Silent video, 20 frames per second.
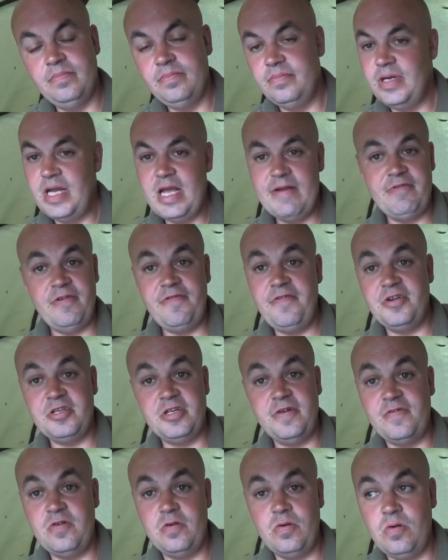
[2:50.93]
Every fish
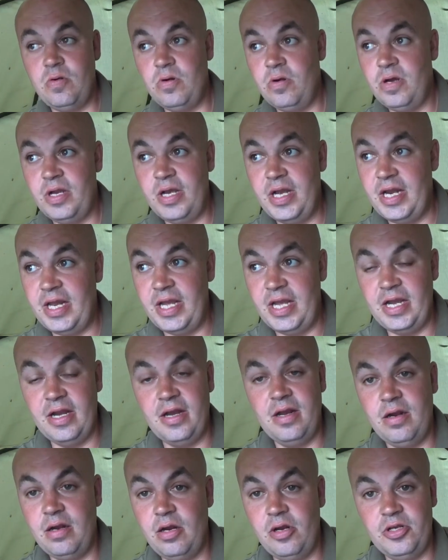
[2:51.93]
I've caught in here,
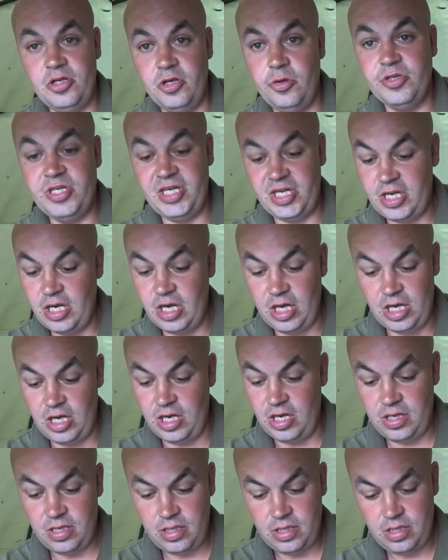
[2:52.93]
like using
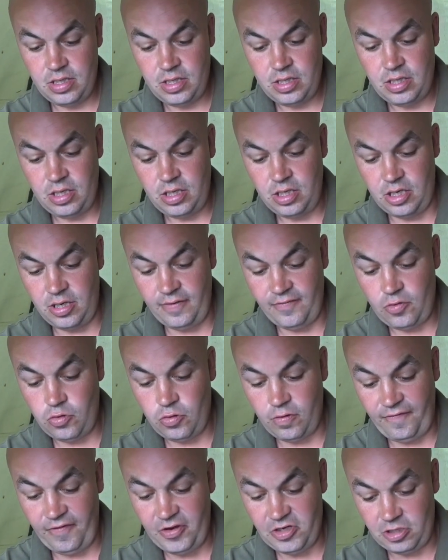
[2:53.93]
colour, you know, I've
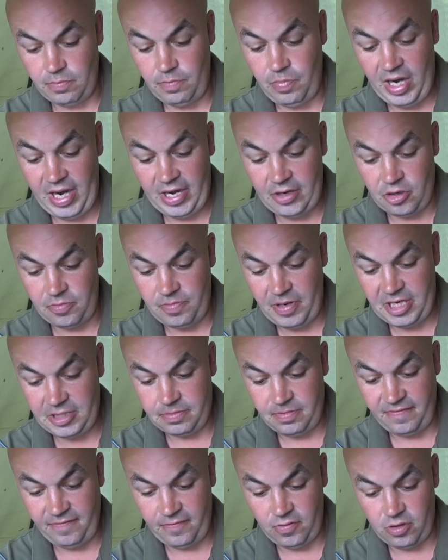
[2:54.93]
caught fish on plain hook baits
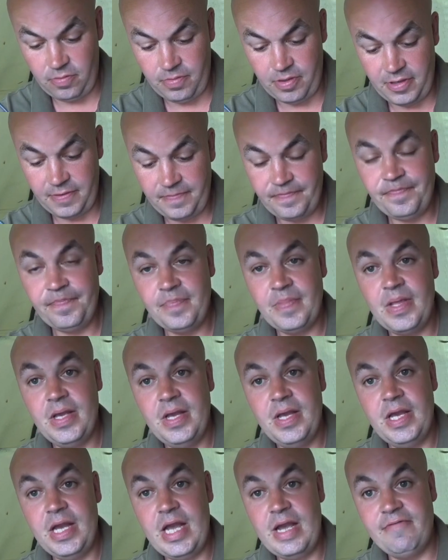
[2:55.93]
before, but
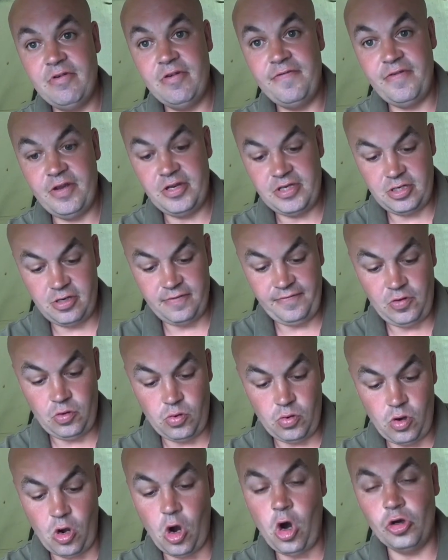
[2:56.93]
every fish I've
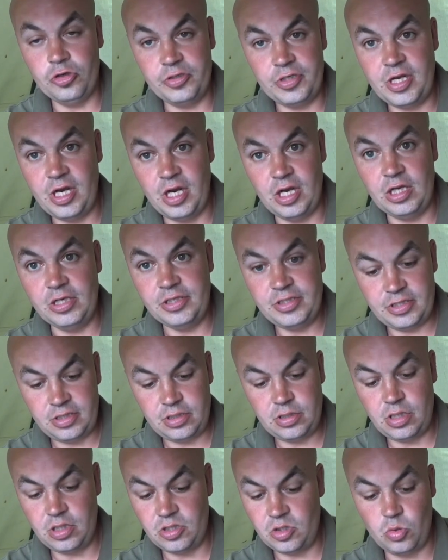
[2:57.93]
caught on colours
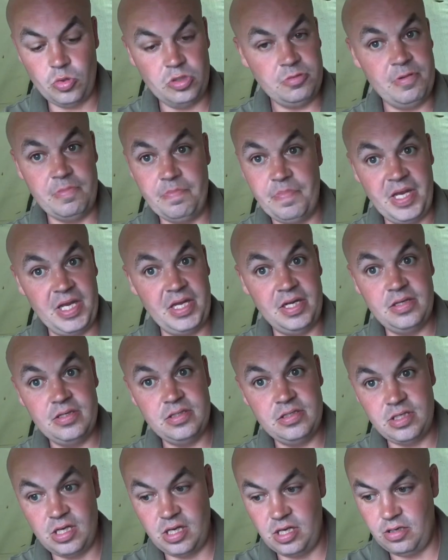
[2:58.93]
has always been pink.
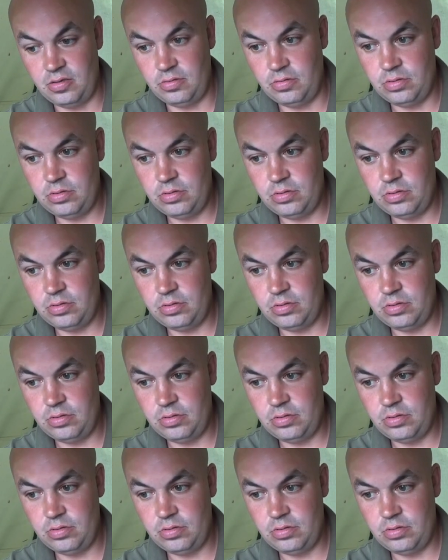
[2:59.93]
So